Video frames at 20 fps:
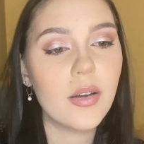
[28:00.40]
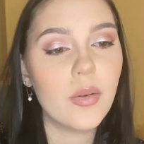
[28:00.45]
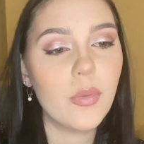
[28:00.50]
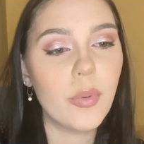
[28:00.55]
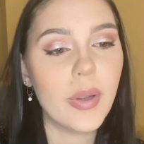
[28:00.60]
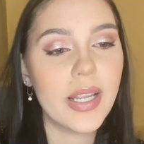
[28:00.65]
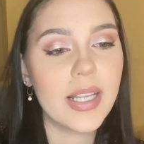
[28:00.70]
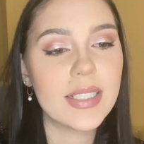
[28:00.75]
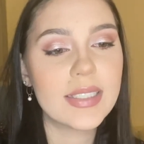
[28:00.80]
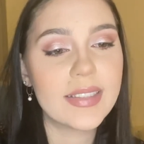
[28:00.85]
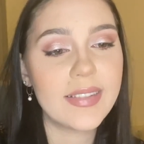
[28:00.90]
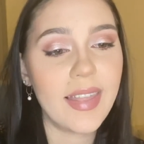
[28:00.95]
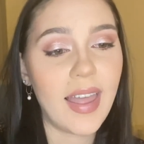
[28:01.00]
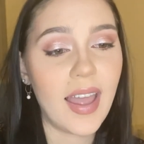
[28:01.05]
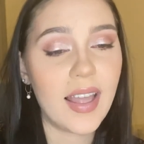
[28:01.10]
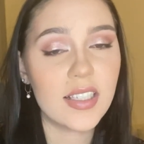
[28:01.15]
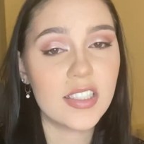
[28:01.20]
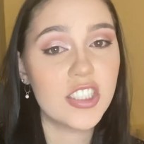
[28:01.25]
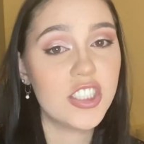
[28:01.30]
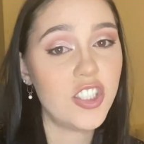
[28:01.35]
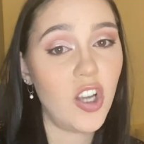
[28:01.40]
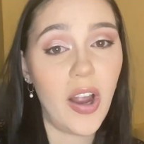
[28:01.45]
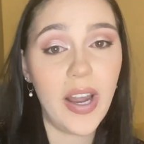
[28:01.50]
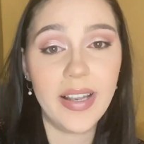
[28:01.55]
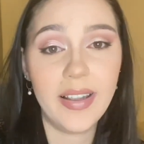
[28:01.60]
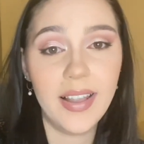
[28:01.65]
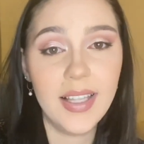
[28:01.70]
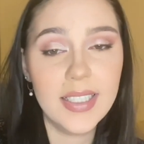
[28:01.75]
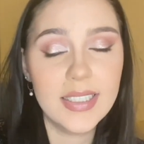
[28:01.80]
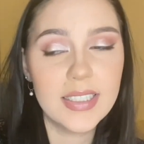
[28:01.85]
wigs that
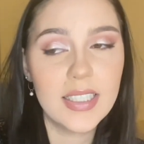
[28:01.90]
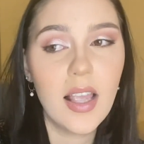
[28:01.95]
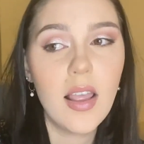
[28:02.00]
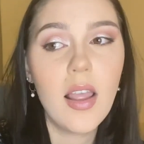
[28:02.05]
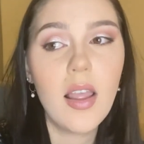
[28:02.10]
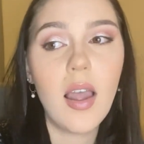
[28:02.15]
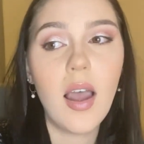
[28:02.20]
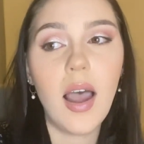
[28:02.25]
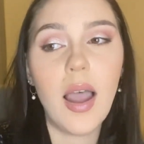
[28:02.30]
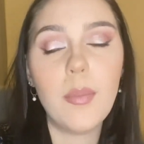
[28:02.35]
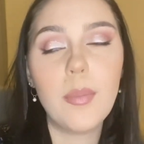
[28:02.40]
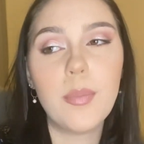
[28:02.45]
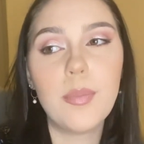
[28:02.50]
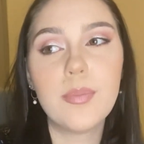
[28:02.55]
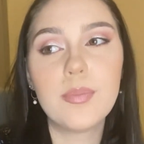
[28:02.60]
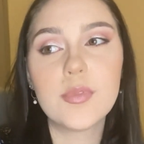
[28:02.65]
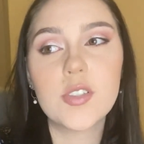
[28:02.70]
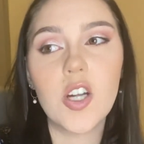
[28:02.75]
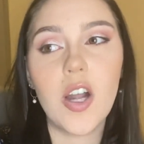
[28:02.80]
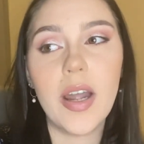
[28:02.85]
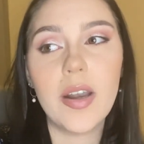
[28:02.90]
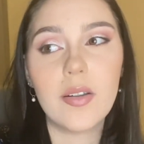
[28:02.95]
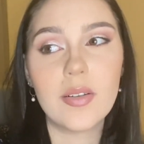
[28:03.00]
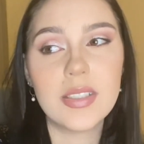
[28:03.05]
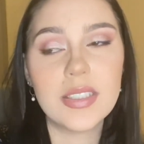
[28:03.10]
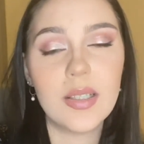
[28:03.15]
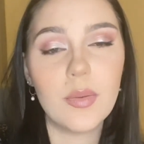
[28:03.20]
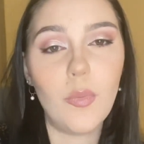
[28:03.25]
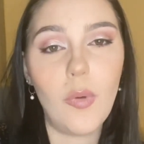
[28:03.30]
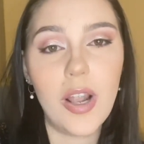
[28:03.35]
shineless. I tried on
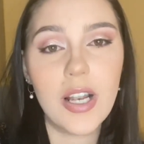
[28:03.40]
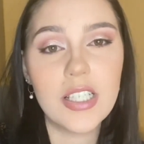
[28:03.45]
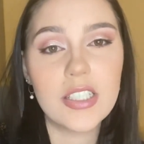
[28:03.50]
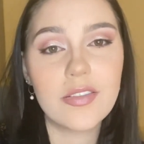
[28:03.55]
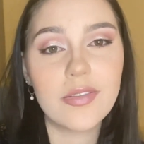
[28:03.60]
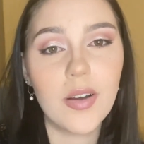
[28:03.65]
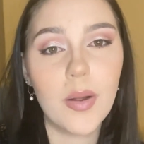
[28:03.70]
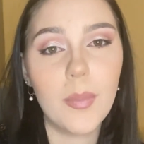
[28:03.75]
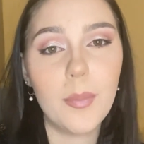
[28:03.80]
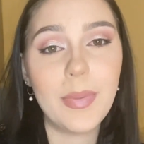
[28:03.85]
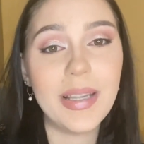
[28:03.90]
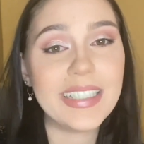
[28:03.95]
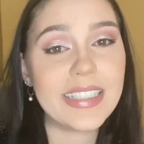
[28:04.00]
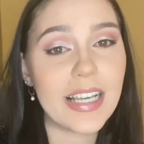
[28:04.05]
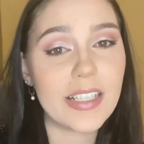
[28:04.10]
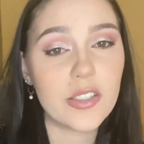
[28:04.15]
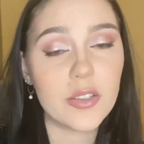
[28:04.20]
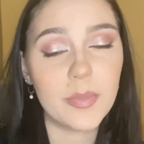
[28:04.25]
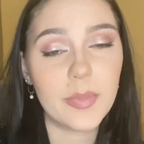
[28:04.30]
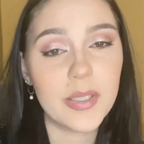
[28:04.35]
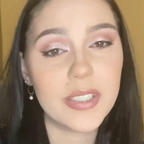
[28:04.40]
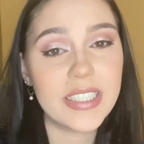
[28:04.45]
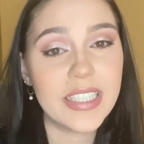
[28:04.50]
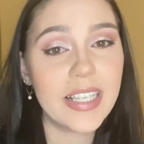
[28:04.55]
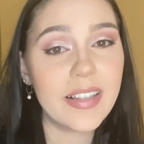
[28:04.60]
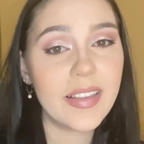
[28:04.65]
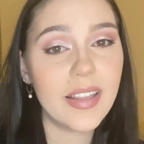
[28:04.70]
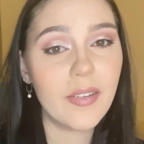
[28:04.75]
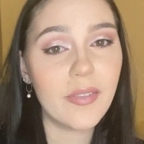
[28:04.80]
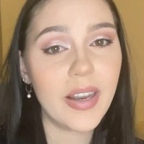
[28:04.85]
some ones from Bedazzled
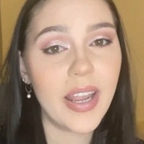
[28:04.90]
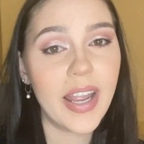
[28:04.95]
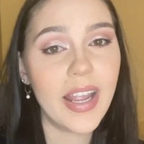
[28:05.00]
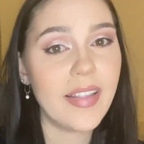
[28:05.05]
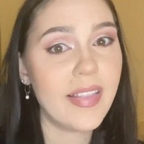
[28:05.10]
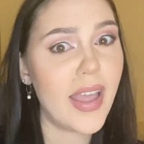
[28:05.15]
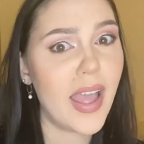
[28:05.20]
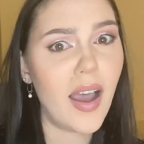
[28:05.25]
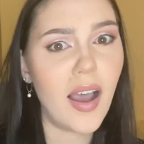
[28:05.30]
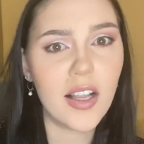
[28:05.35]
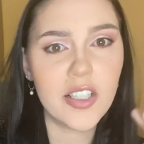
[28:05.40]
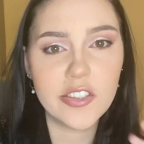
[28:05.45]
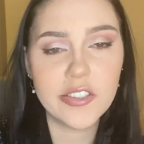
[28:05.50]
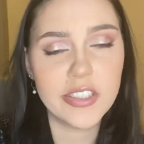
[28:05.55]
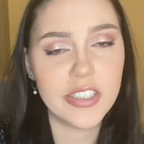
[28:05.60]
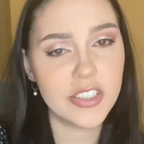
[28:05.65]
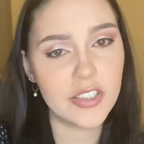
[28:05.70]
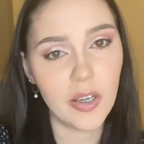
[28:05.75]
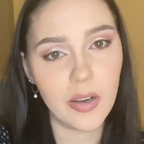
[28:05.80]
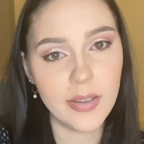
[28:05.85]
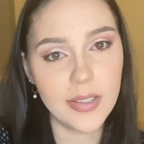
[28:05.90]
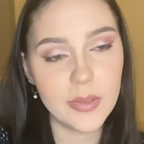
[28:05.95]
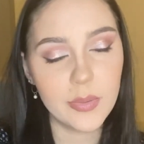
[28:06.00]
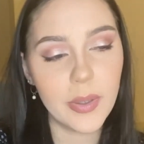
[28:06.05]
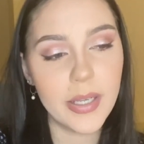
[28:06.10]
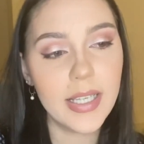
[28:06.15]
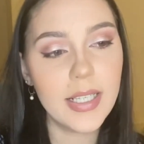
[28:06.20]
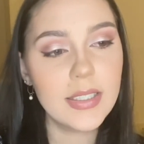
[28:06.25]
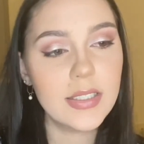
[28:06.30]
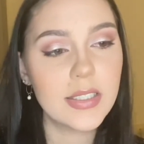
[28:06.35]
Boutique the other day and they're hundreds of dollars
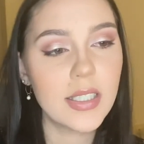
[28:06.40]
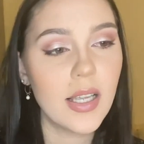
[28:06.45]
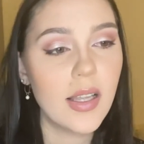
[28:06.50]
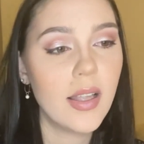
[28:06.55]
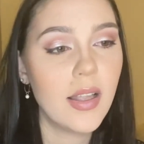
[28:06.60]
wigs.